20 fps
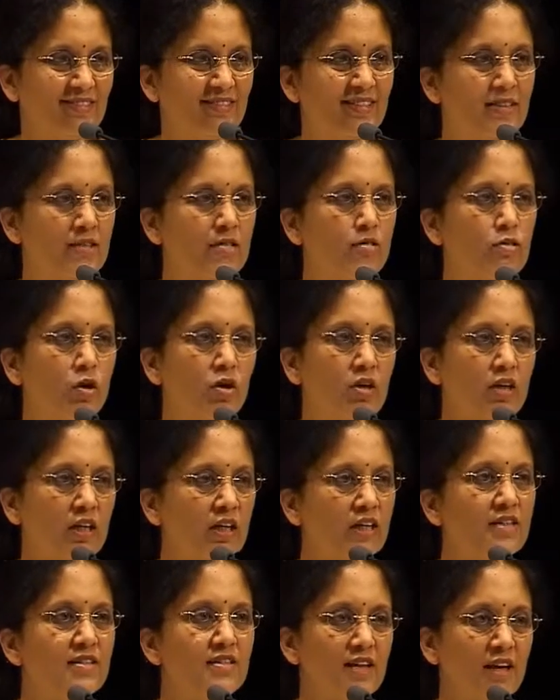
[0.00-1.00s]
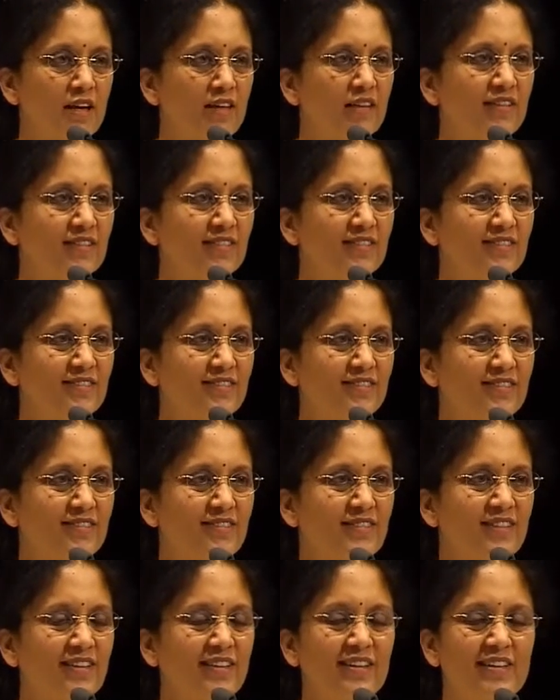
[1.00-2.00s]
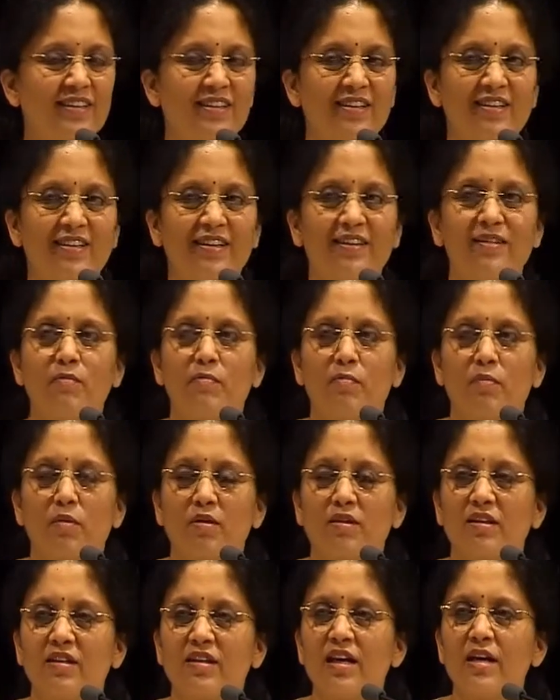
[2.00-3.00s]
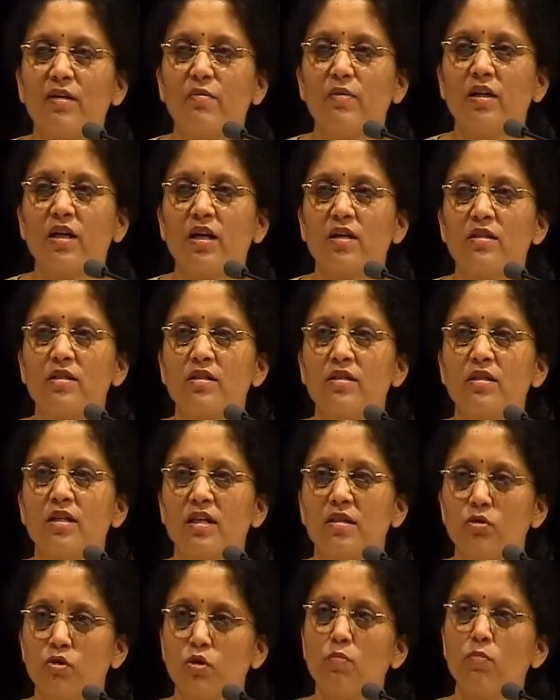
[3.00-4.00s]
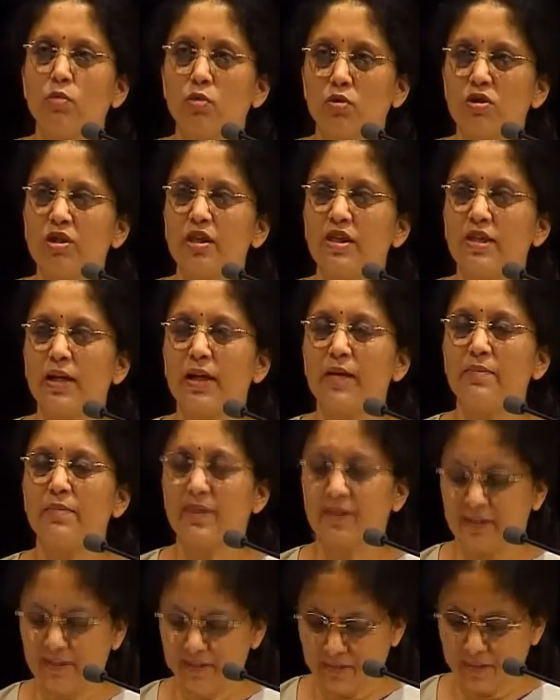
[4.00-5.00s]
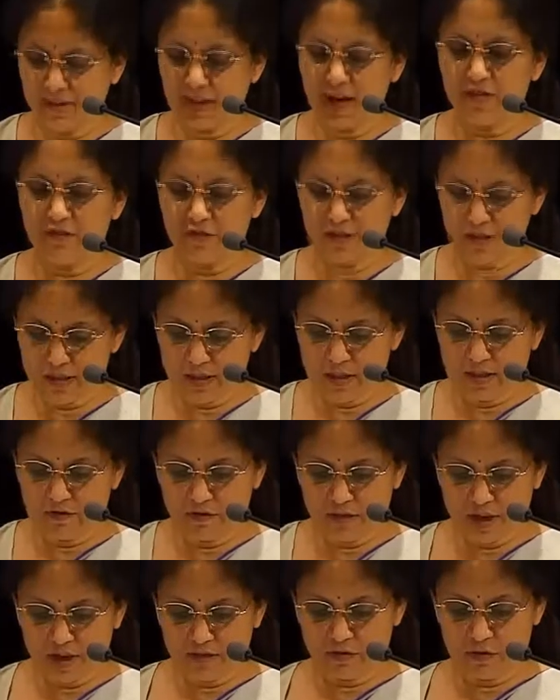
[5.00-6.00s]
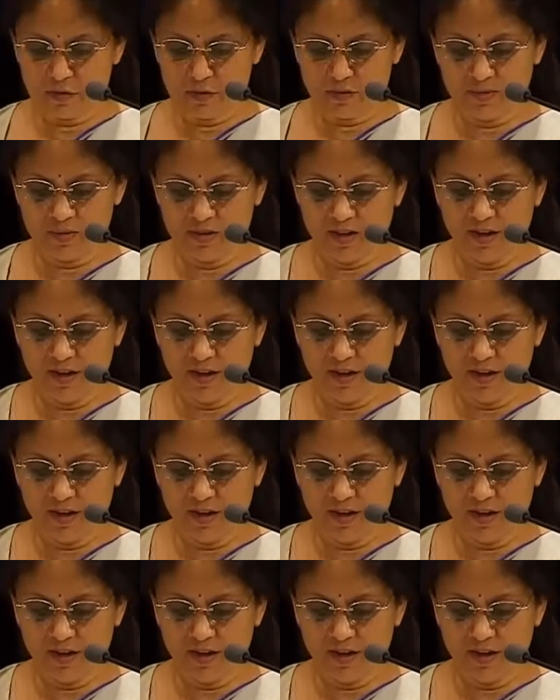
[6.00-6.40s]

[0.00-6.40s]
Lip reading: This is all that he's saying here. Now the thing with us is there is no post-retirement. In life itself, we have to